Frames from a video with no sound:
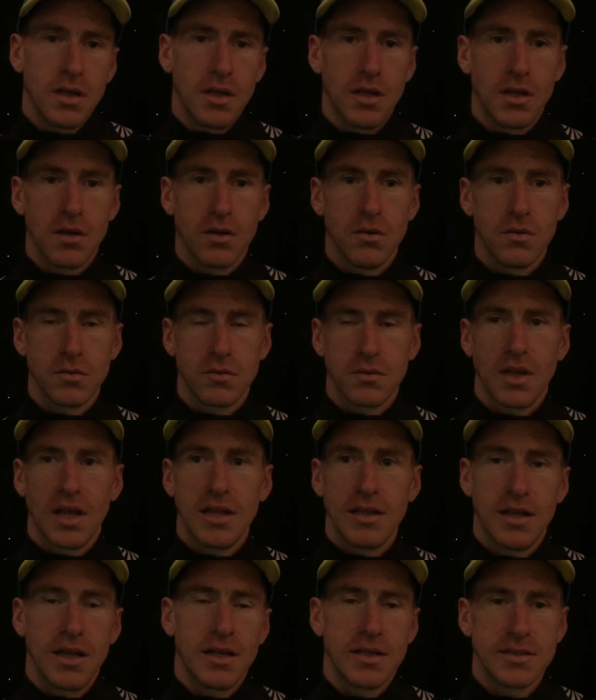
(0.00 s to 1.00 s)
you know
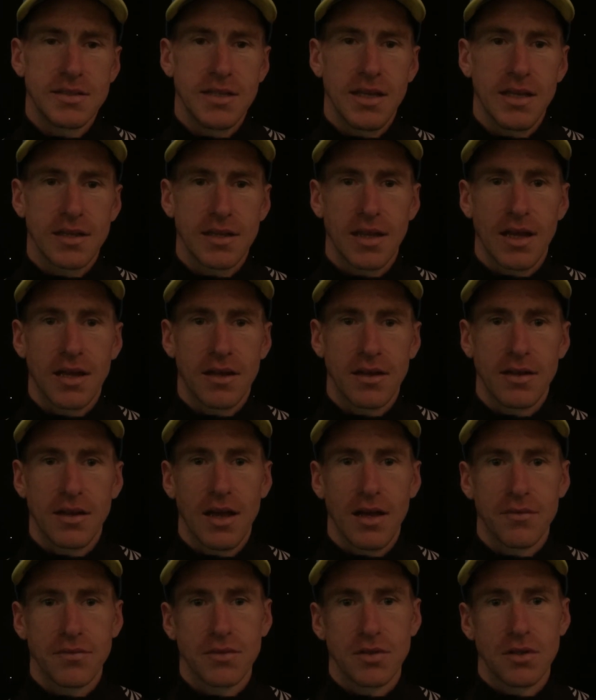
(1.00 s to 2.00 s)
I'll, I'll take that
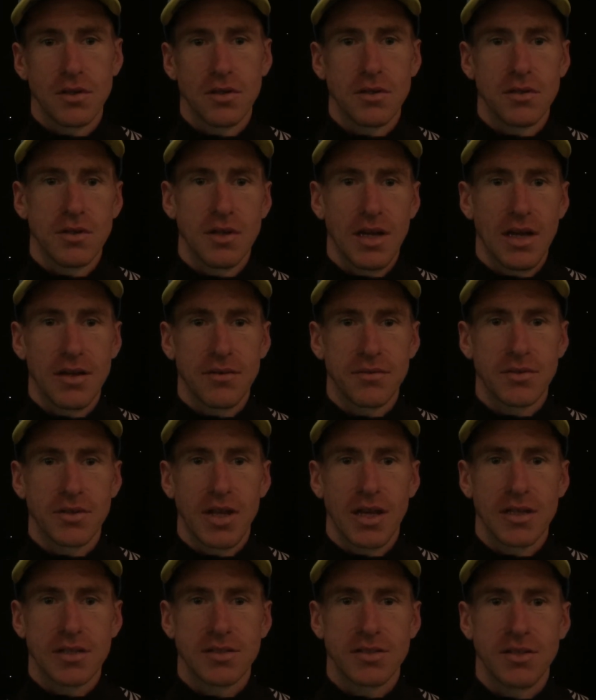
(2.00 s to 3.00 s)
after after
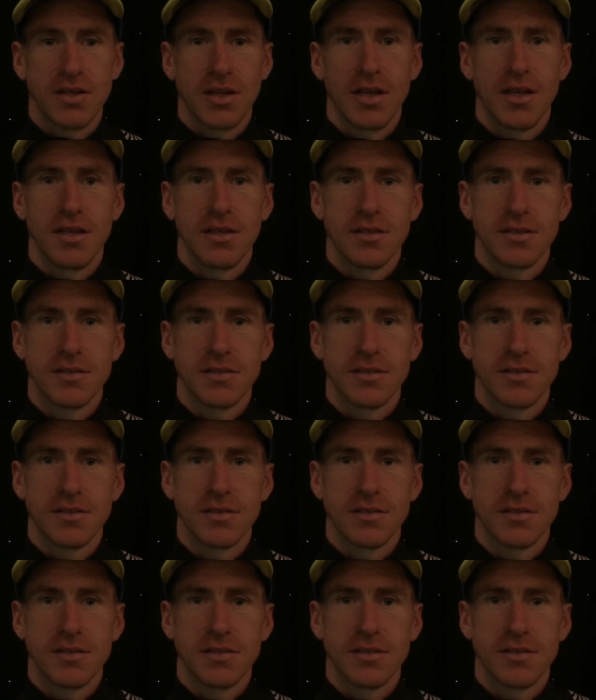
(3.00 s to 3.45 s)
yesterday.